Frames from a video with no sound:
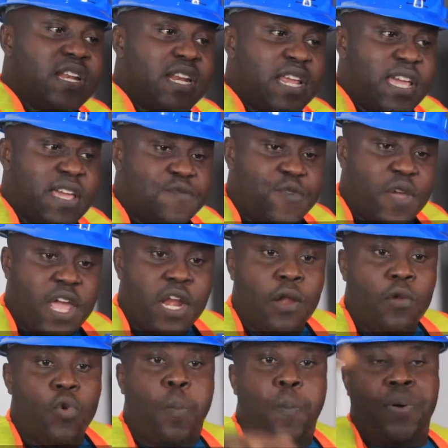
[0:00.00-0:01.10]
leave a
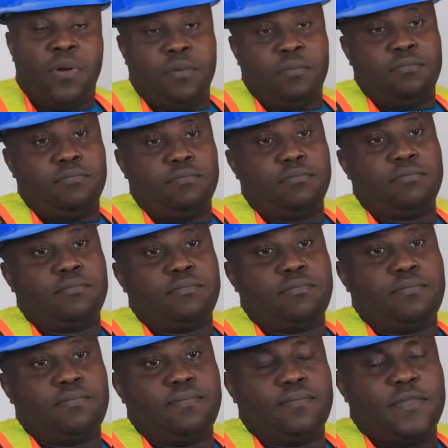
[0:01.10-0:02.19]
loop
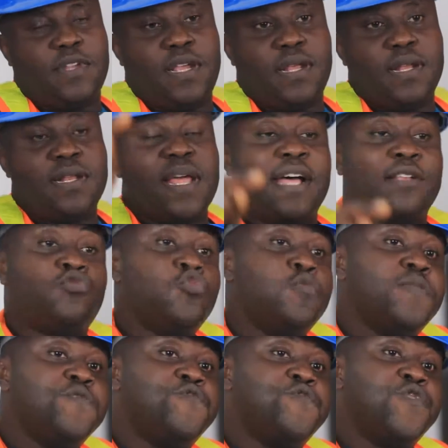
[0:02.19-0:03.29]
that
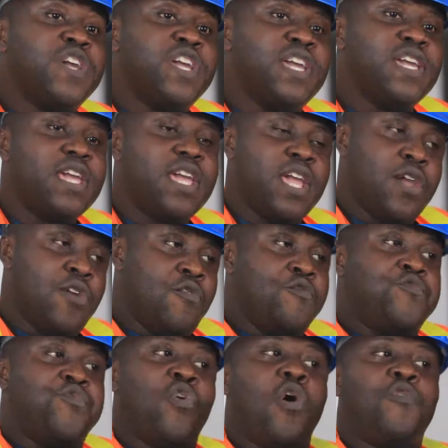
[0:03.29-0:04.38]
will be free
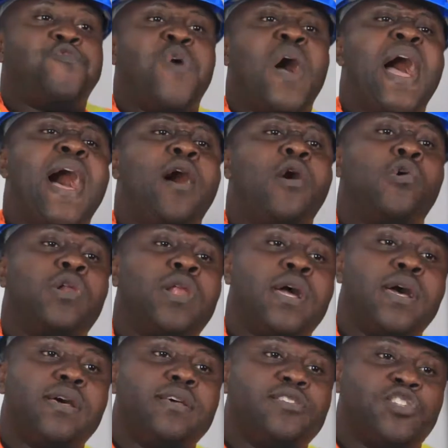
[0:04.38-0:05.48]
for
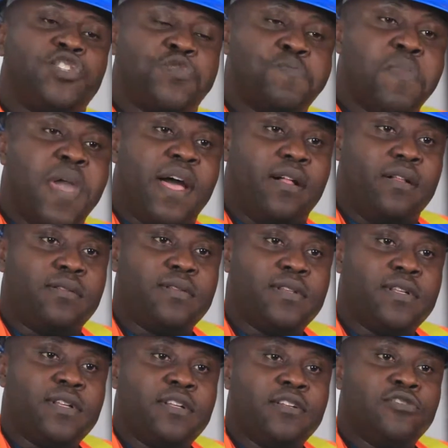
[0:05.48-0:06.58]
foul smell
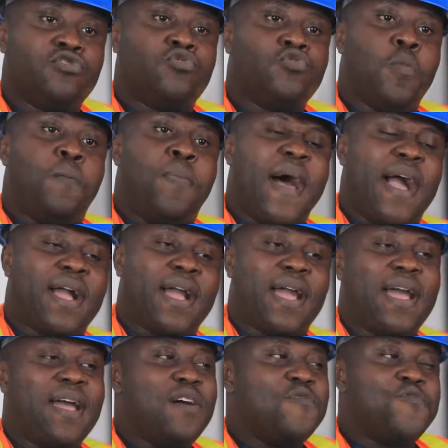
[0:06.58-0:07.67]
to
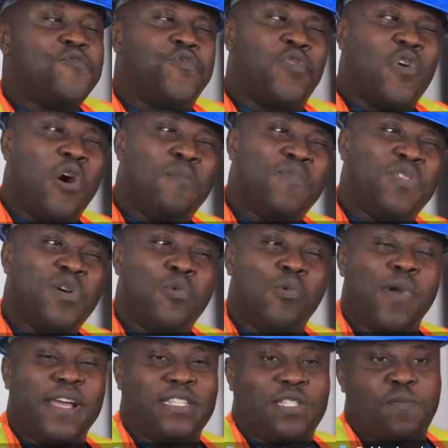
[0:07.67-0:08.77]
back from the
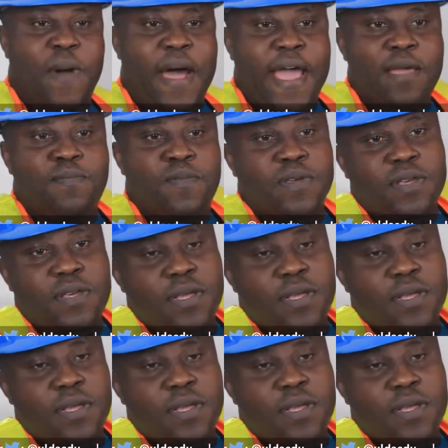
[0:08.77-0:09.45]
waste pipe